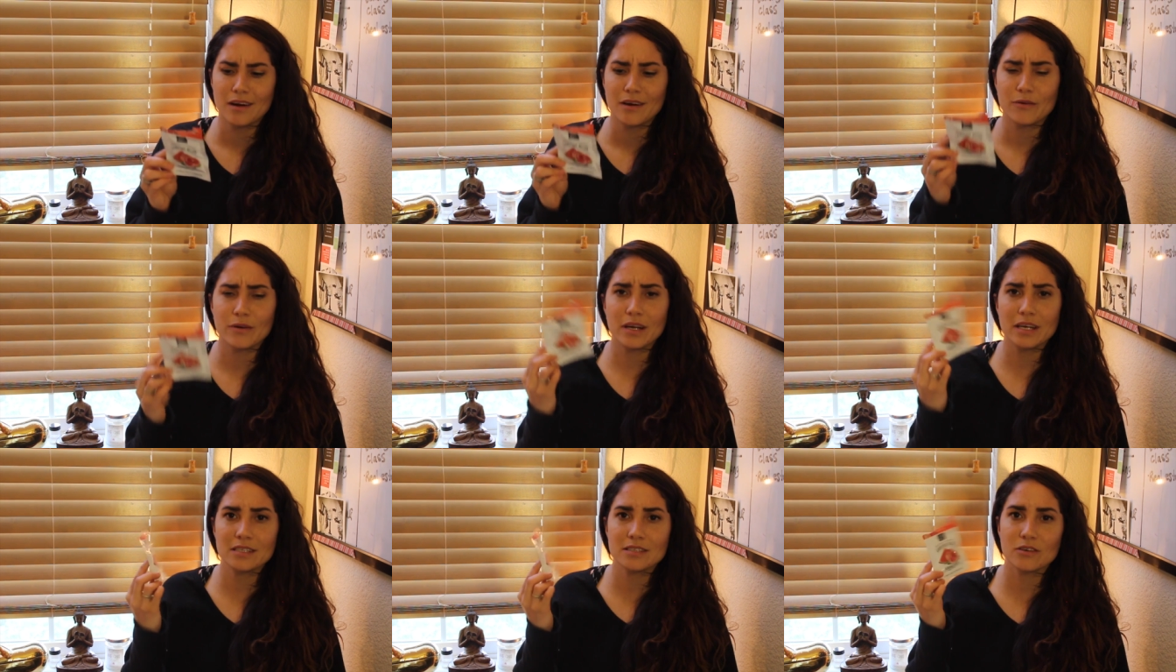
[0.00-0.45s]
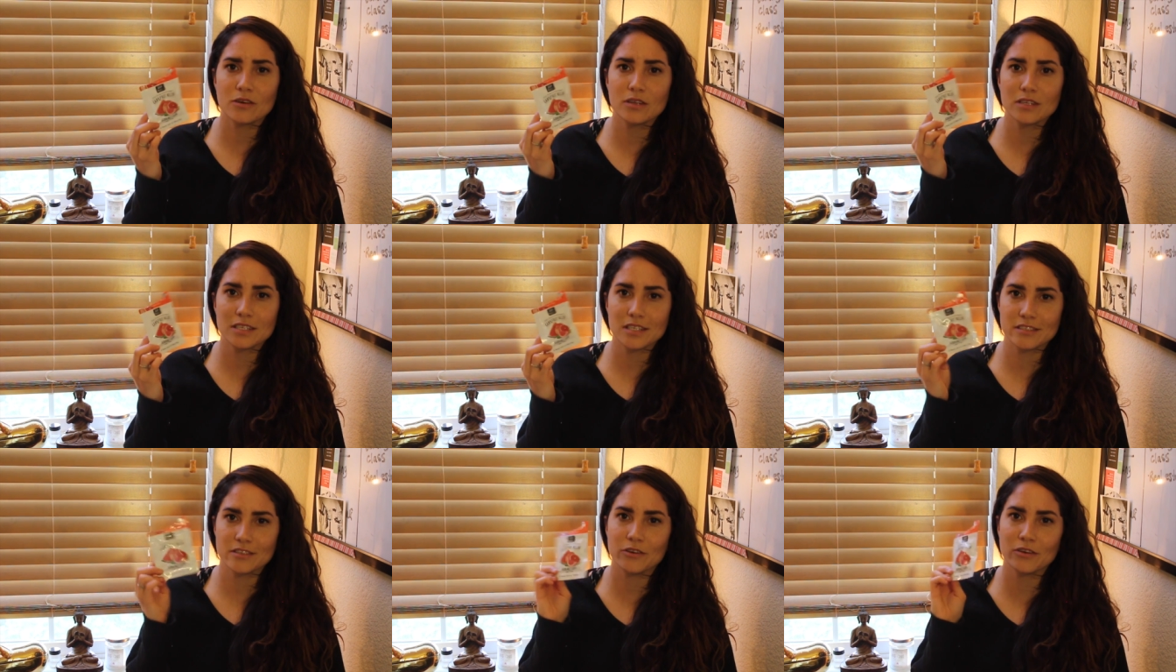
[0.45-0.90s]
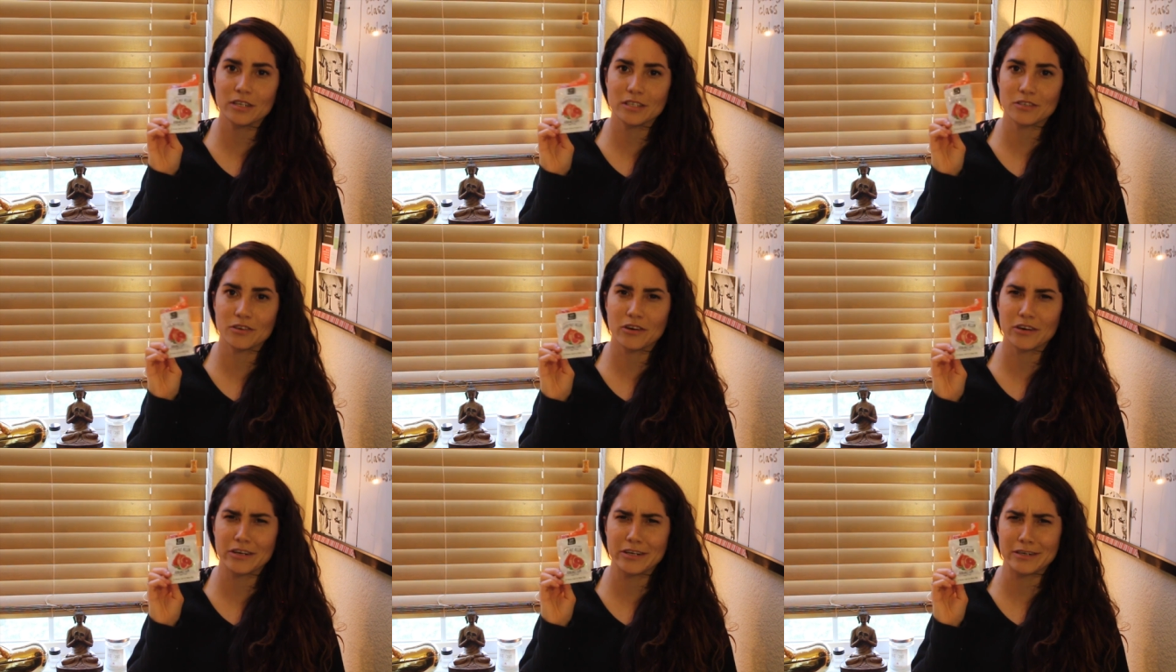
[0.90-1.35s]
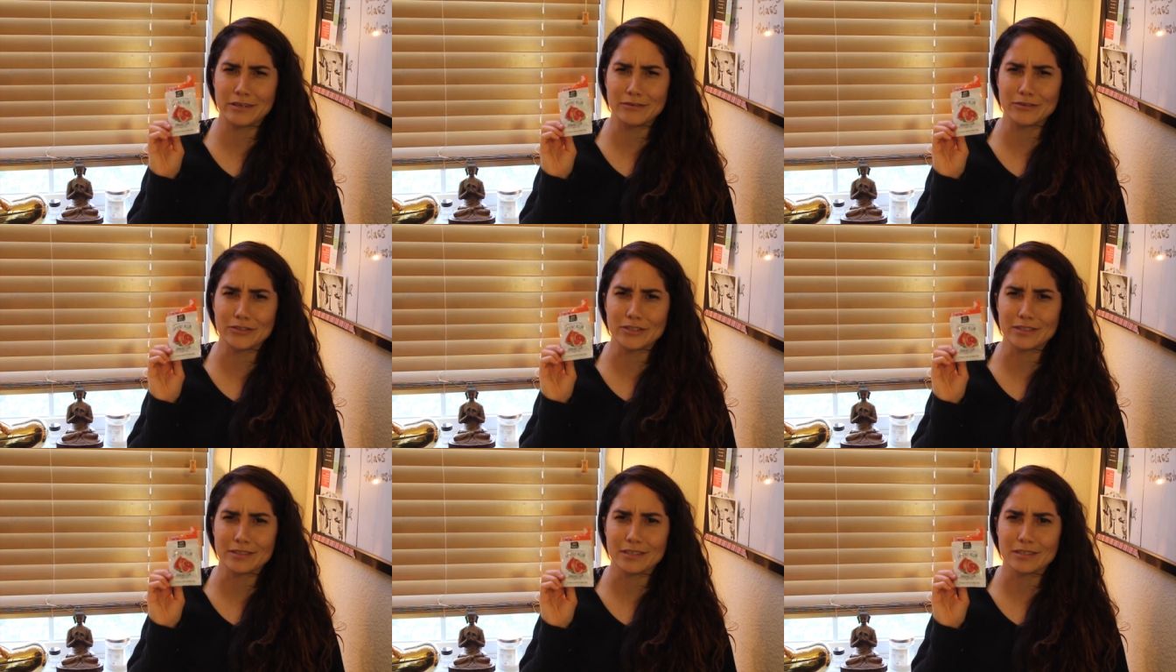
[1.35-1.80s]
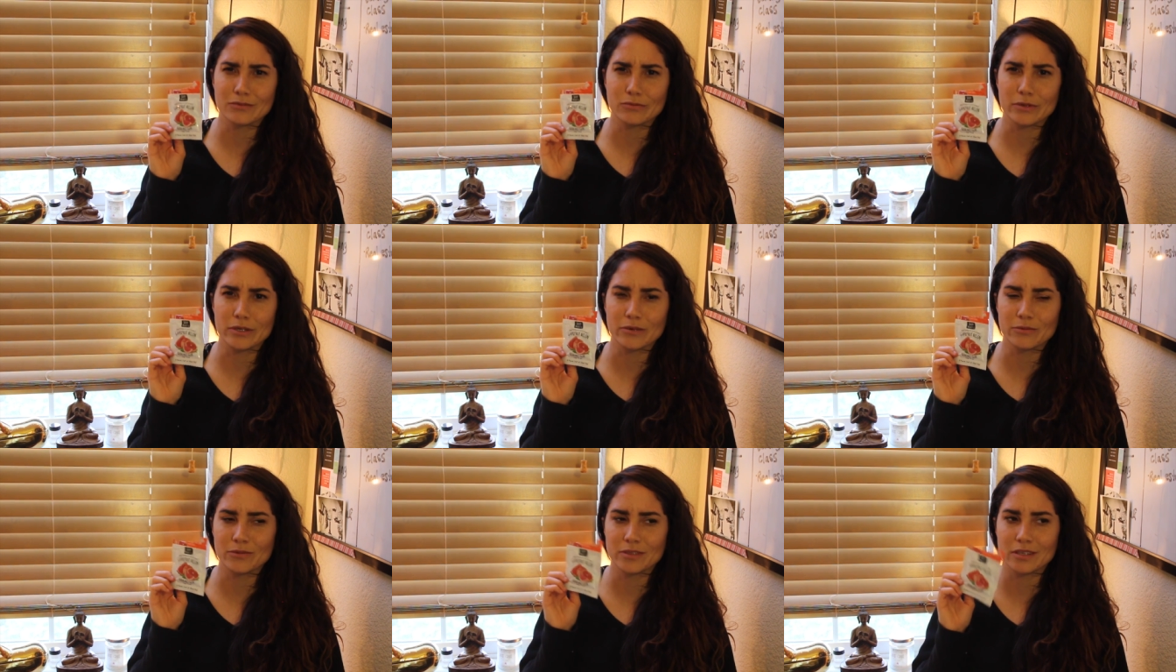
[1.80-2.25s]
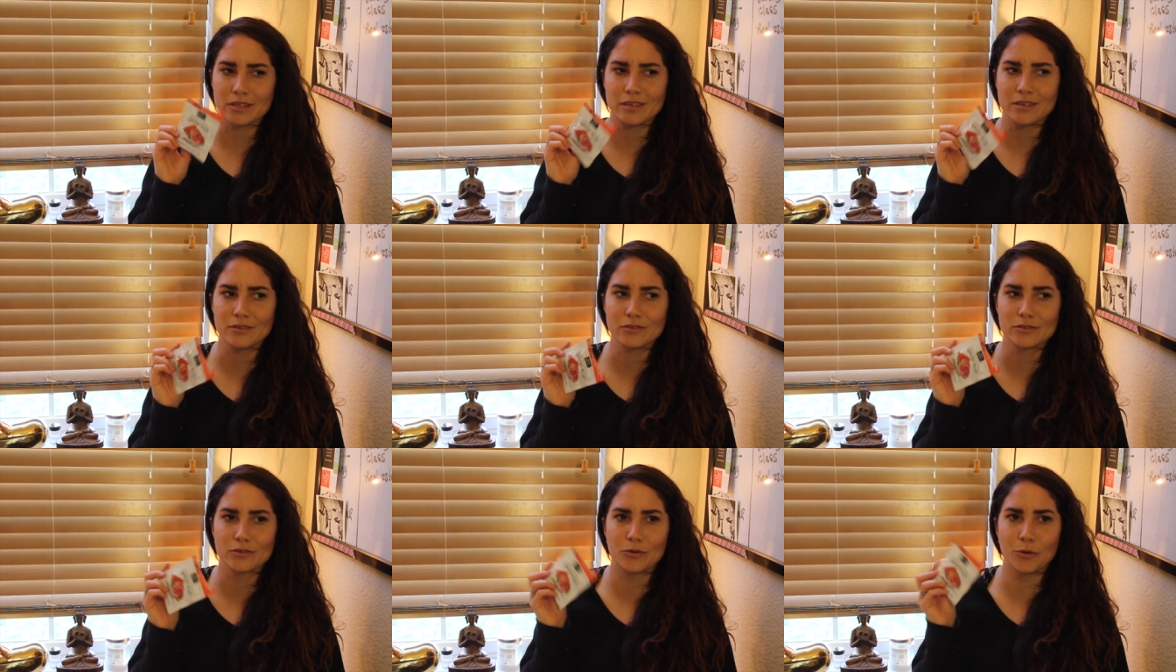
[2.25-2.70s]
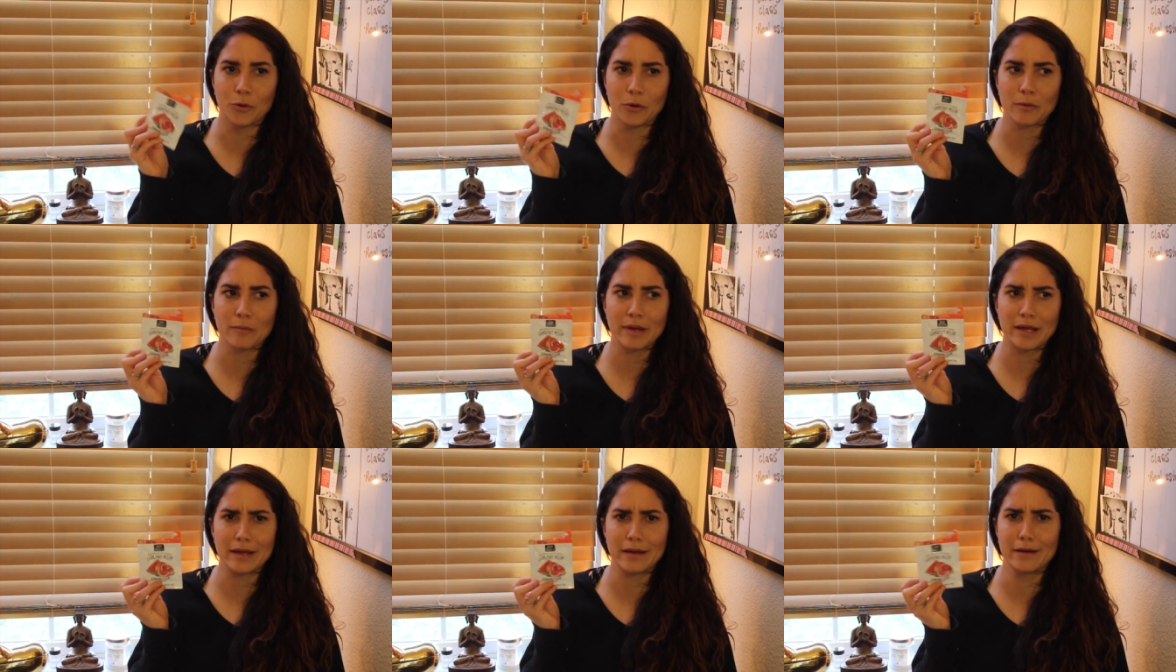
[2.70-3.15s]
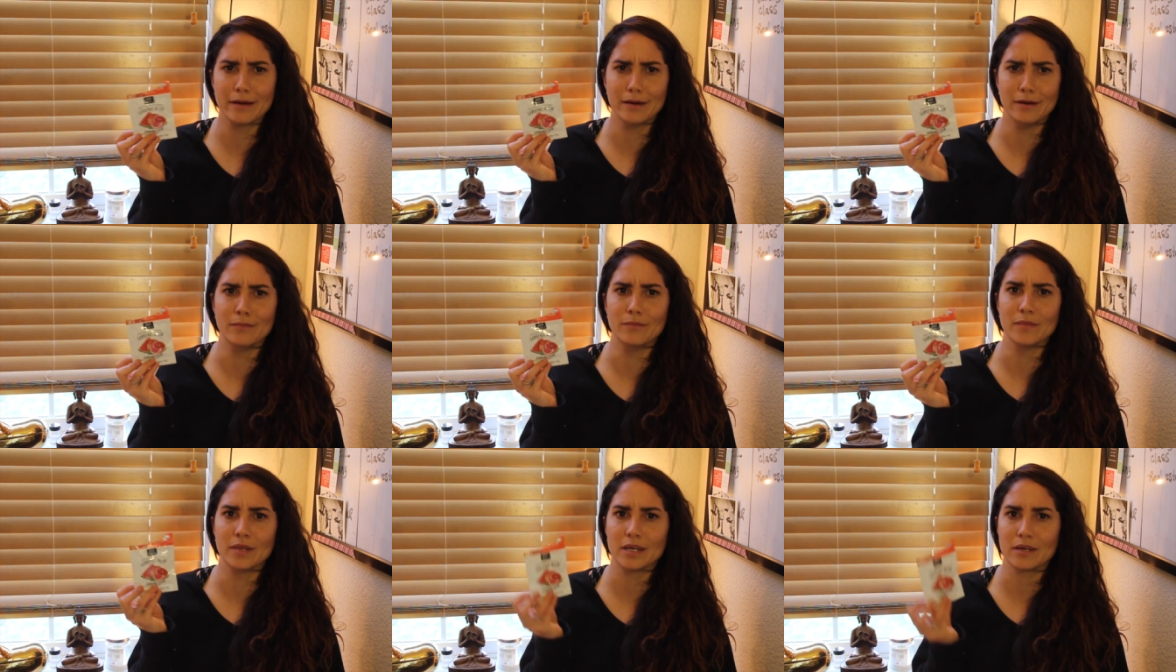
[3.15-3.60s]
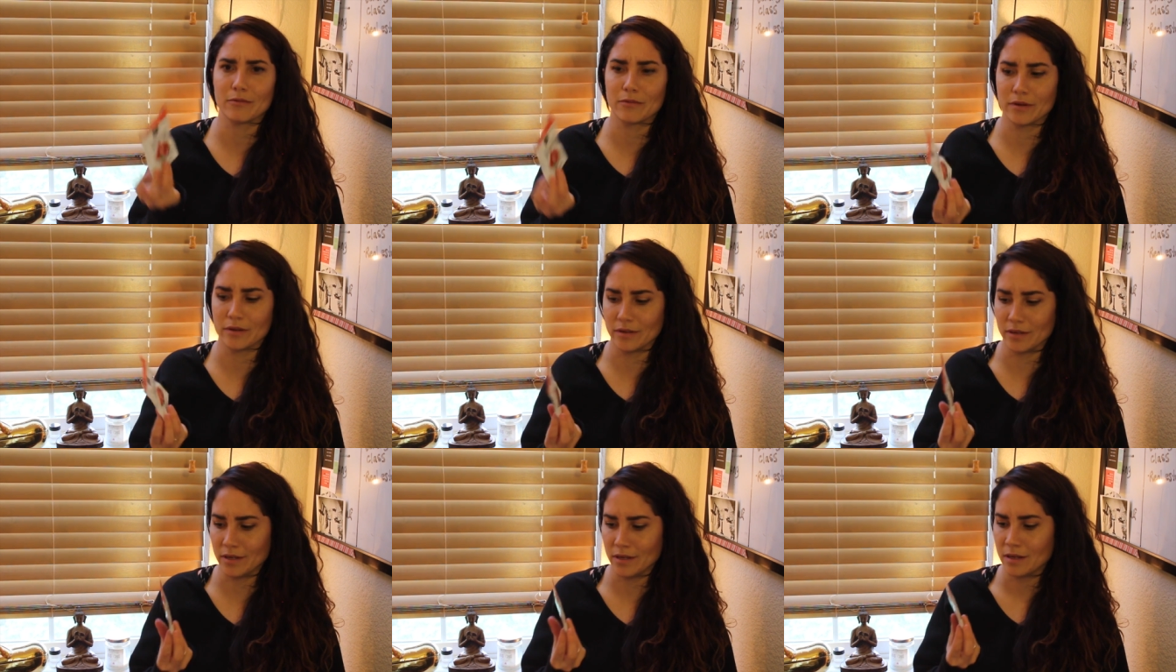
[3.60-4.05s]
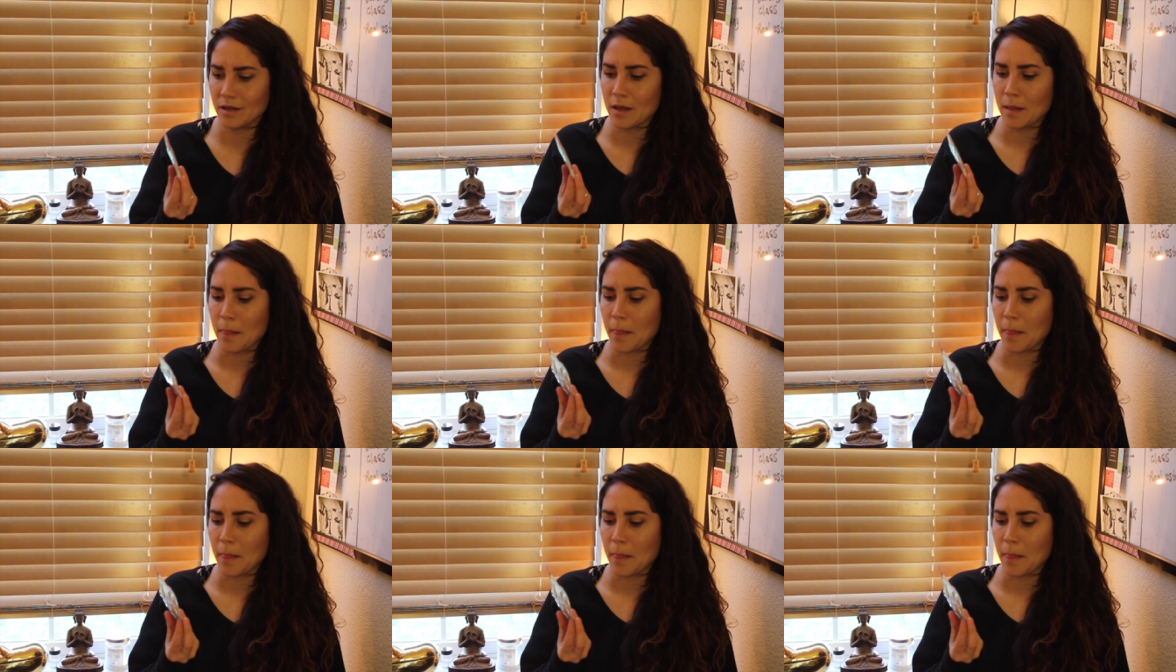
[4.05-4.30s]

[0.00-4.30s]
When I saw this, I saw it at Target and I was like, that's weird. What the hell is gourmet gum? Like, really?